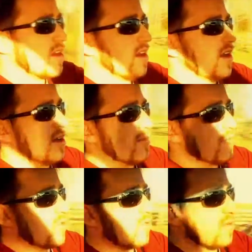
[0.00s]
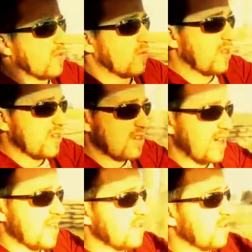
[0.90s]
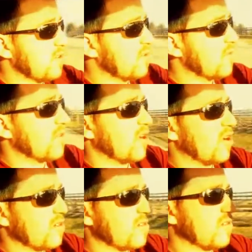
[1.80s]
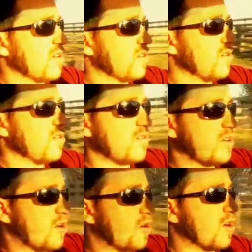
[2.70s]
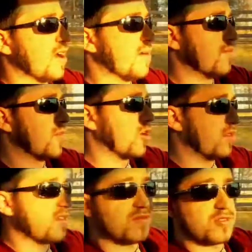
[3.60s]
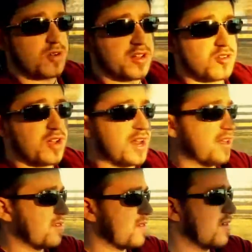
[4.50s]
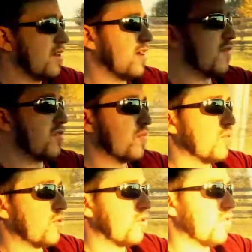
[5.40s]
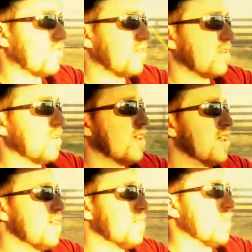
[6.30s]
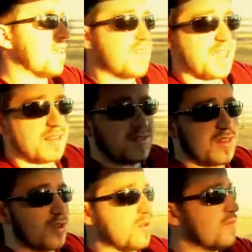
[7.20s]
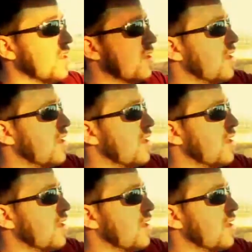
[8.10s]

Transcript: Um, which we'd be really excited to do. And we would also include you in our, um, our list of growing credits of supporters. And many thanks to you.